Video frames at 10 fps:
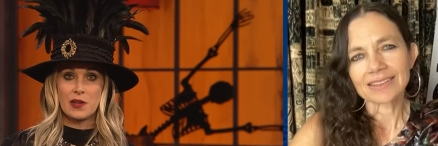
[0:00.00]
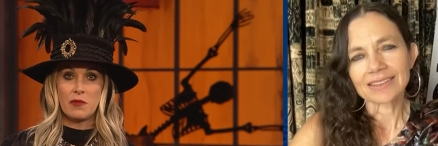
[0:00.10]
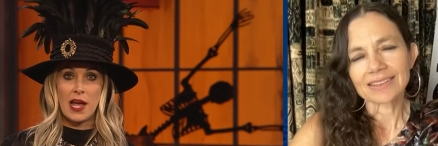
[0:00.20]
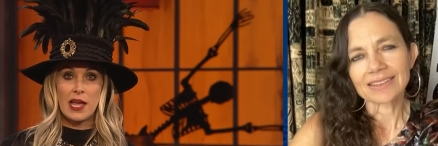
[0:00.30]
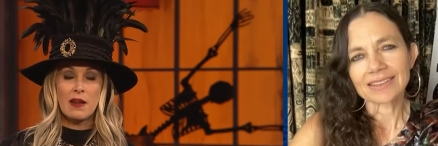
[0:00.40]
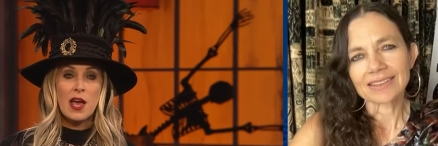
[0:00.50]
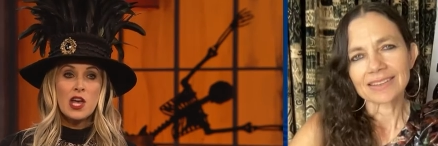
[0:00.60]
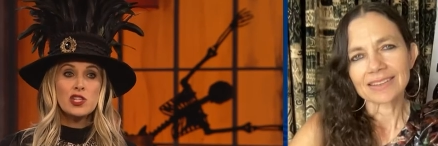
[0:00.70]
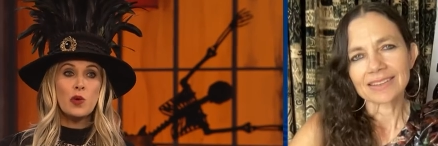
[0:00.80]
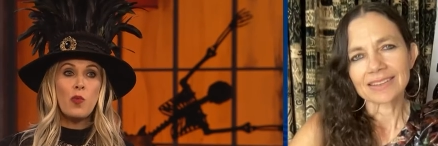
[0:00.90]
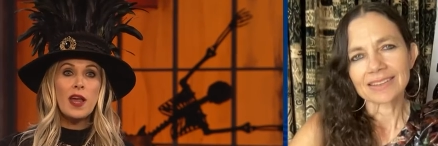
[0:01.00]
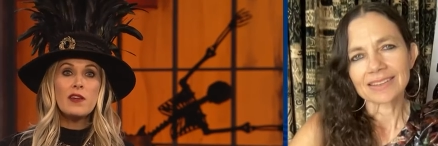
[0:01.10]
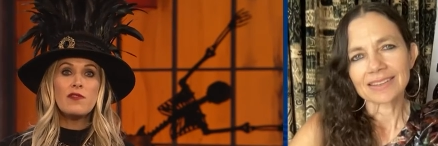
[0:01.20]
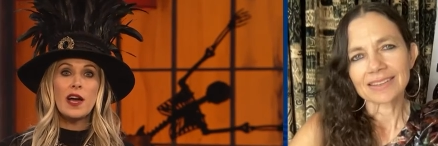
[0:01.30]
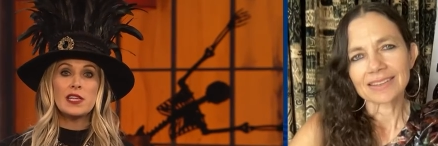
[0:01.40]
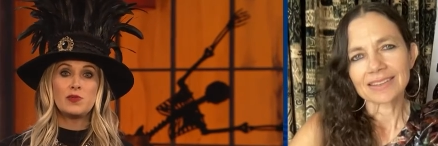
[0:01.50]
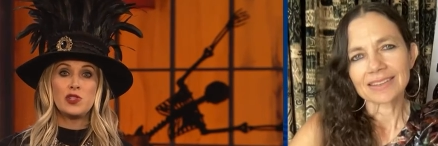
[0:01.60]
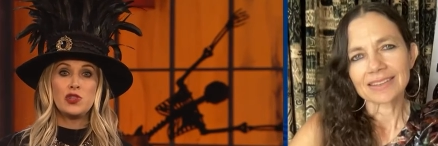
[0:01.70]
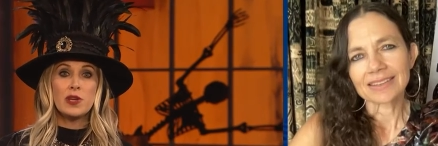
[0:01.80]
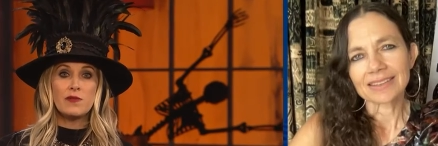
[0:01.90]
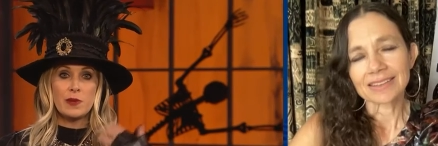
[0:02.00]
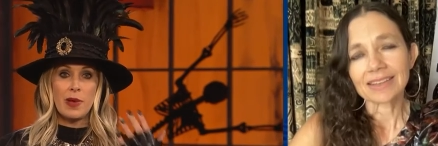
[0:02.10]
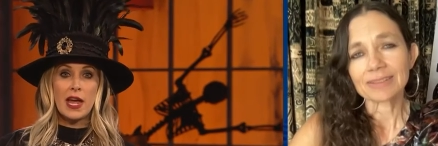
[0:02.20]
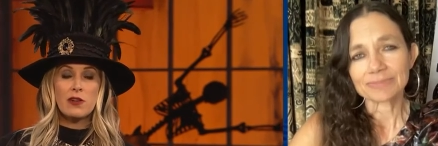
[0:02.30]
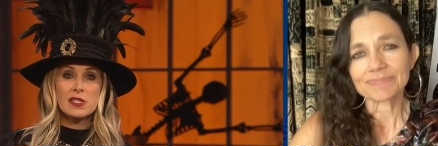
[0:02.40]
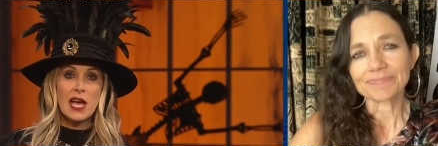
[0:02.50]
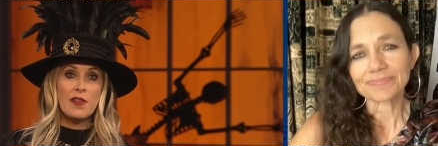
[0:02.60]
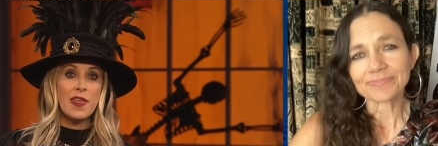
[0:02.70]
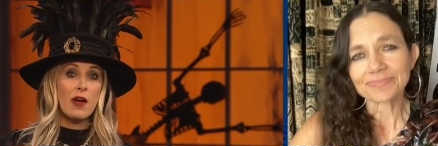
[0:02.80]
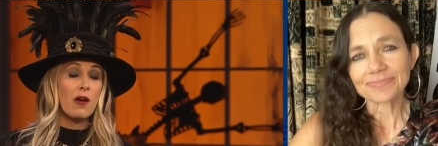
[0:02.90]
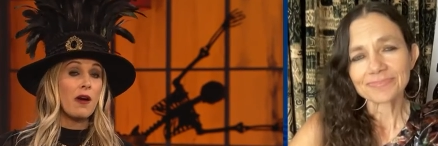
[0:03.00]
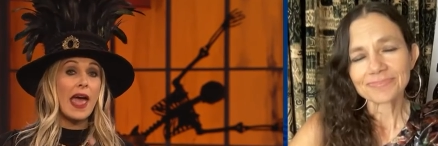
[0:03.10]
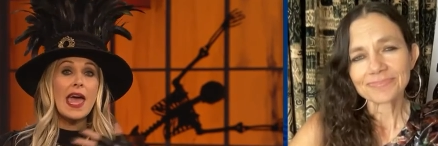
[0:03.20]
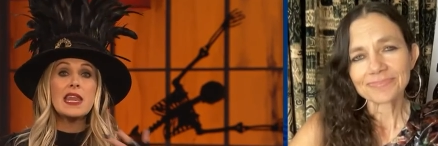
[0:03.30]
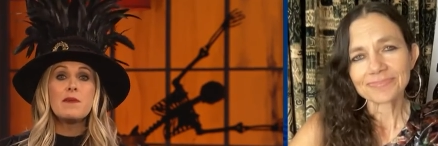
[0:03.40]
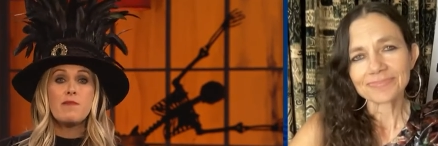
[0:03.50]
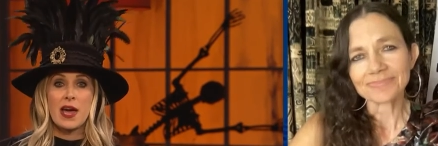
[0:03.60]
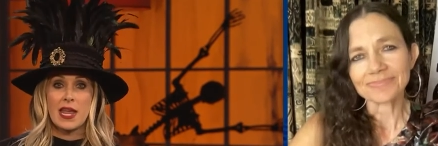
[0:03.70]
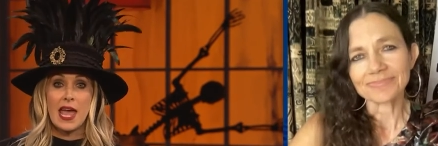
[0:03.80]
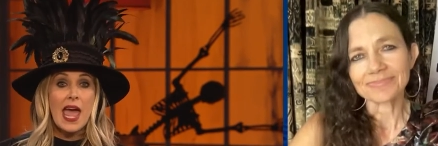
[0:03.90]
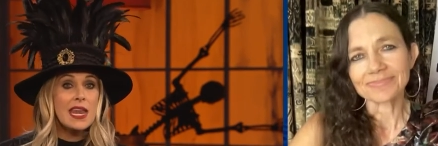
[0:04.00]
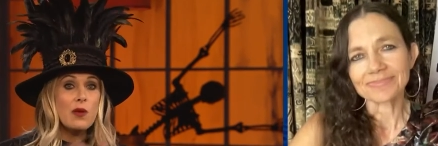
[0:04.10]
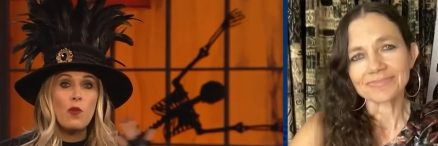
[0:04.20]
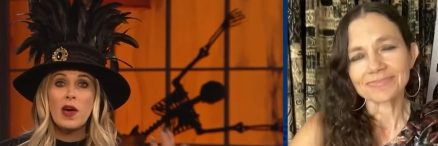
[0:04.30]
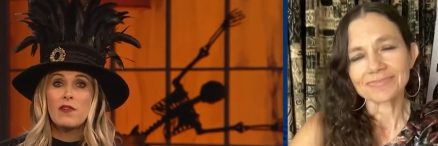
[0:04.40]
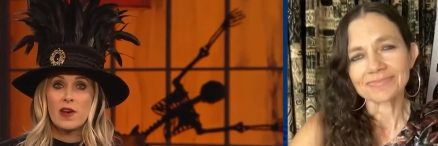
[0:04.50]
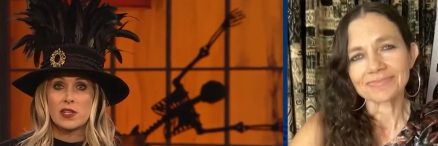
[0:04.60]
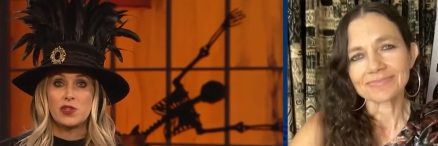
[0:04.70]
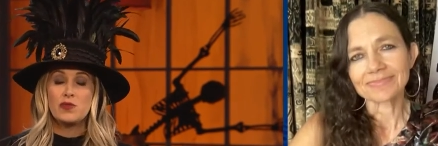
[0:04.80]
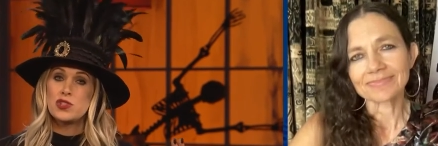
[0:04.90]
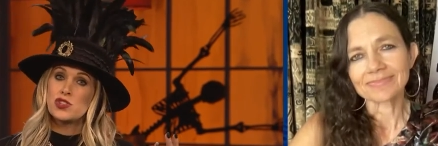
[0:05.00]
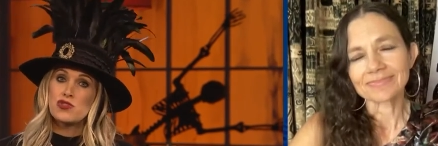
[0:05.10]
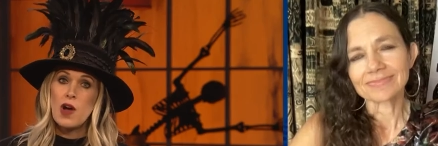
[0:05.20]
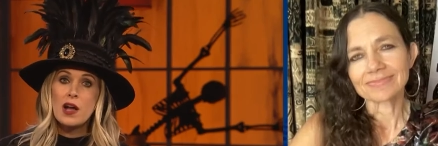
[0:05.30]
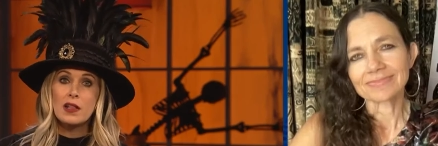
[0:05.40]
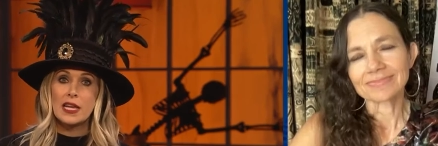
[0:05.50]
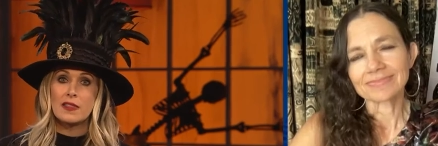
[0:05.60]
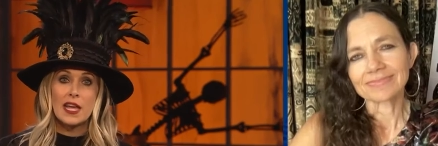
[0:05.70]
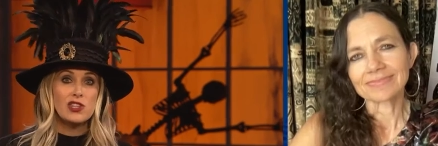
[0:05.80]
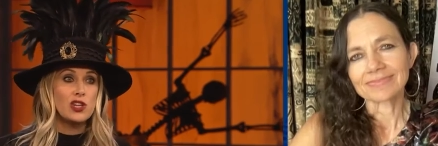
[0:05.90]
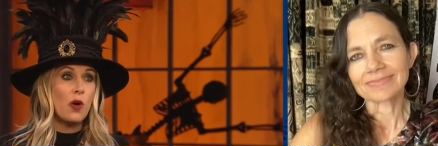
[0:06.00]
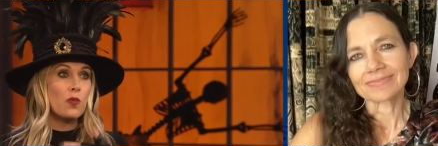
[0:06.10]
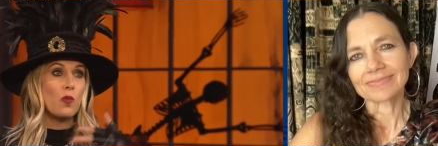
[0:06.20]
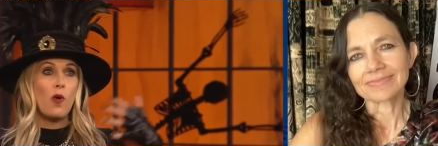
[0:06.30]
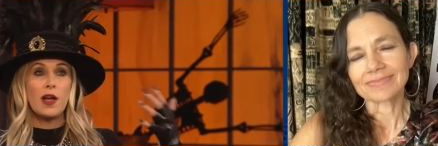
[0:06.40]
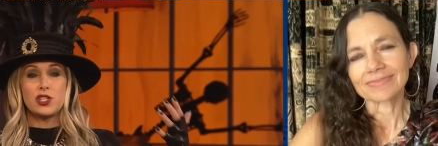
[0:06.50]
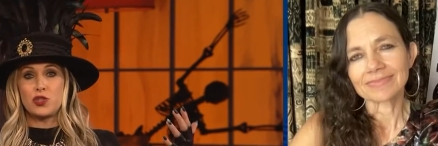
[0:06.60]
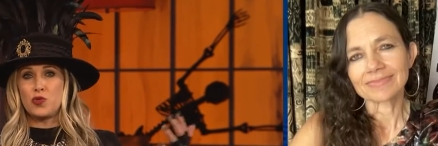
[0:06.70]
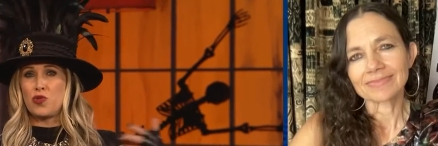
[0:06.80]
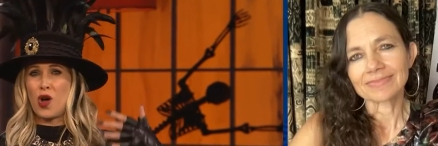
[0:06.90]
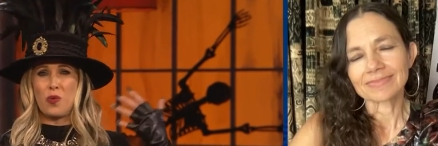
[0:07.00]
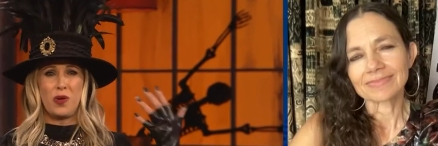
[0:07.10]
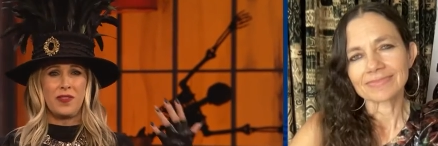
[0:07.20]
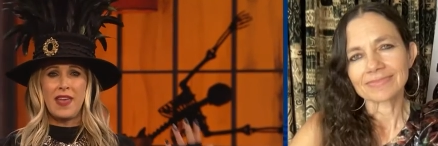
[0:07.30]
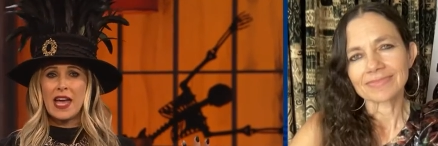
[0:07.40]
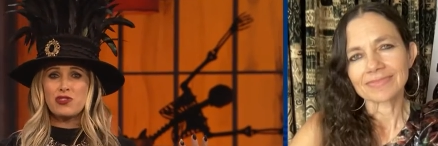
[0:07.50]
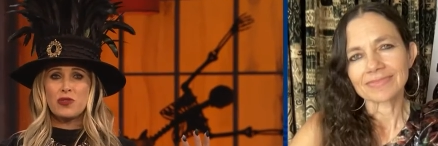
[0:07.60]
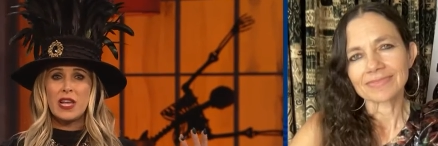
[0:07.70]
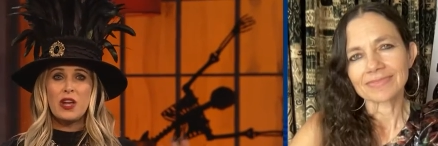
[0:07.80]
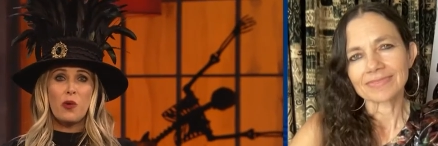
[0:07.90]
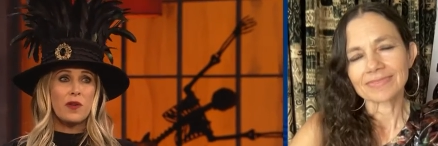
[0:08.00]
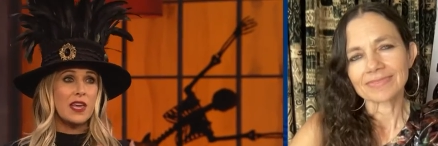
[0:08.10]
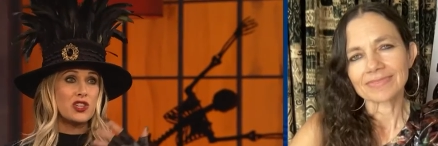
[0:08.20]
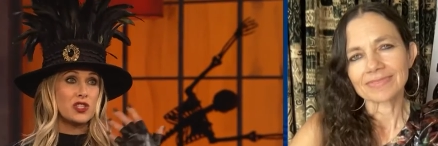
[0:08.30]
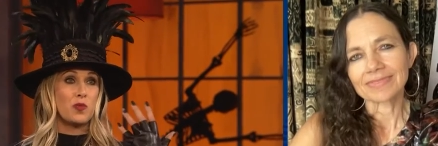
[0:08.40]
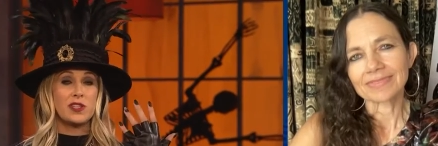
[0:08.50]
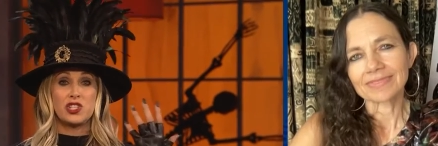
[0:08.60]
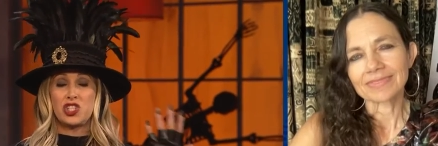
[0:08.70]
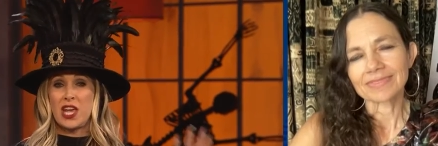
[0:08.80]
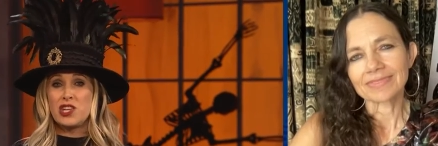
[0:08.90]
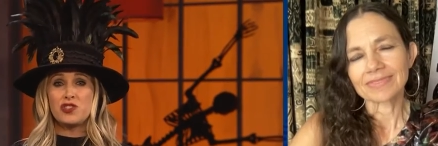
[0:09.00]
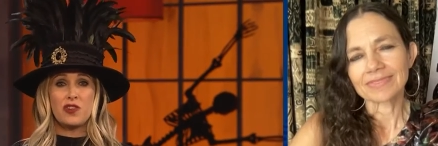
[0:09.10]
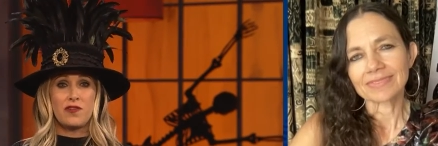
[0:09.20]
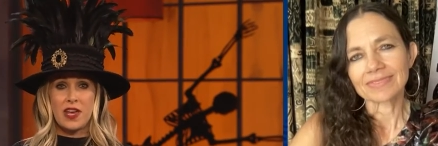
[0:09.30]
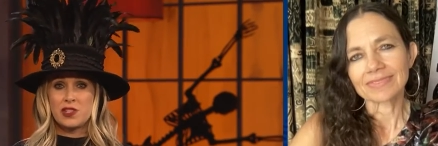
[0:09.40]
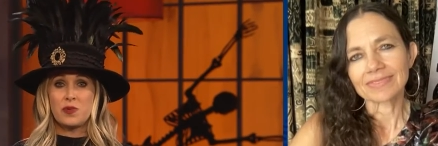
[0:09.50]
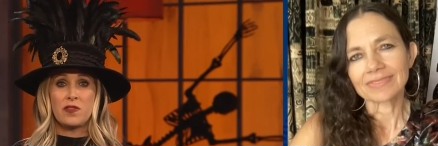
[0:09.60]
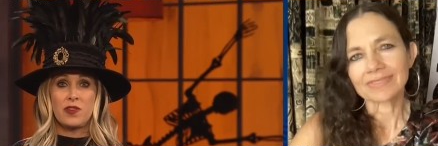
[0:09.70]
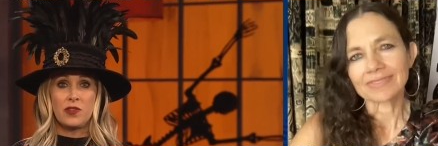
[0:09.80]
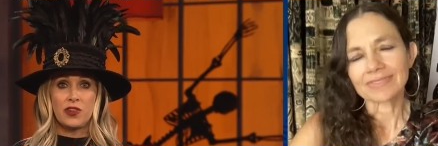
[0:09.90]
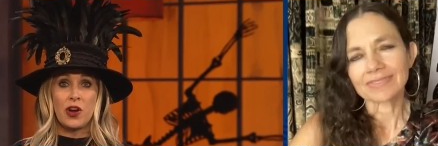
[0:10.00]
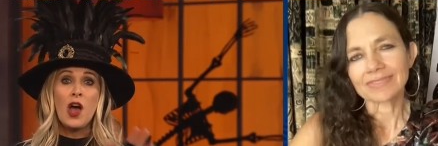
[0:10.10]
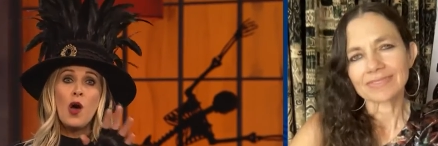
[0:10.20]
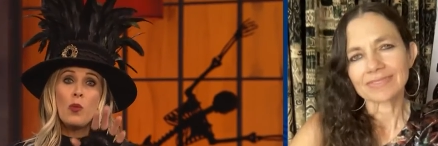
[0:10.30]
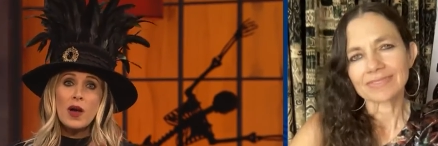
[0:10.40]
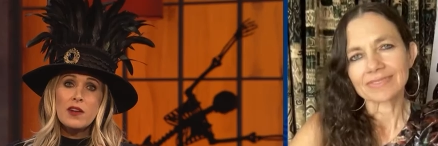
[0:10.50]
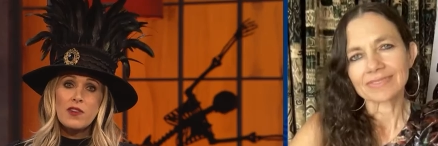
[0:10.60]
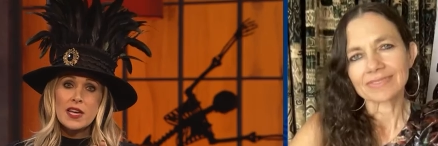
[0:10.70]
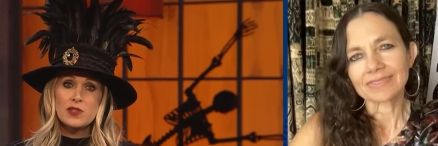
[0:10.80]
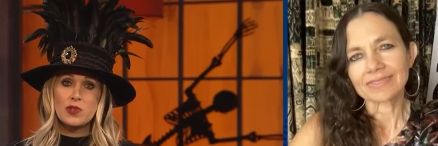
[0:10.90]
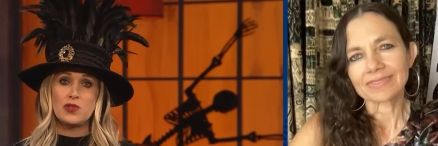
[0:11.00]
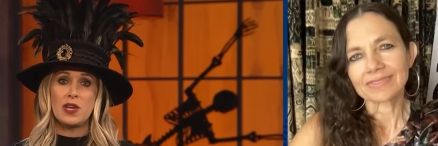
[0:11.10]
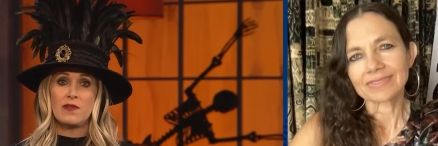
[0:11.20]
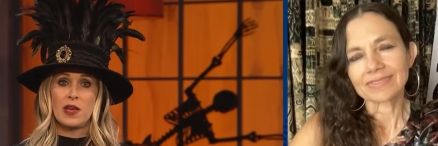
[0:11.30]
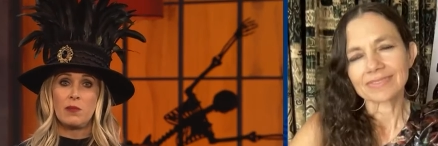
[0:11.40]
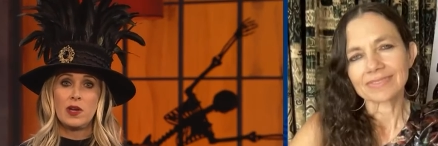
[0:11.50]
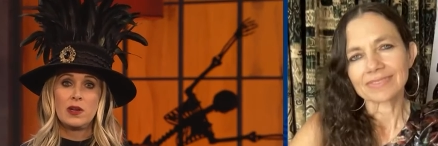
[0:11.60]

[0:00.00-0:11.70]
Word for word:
Speaker 1: it, right? So, what advice would you give to parents yeah. out there or anybody, any one of us who's struggling? They don't want to grow old now naturally or they just want to change their face with a filter. What advice would you give them?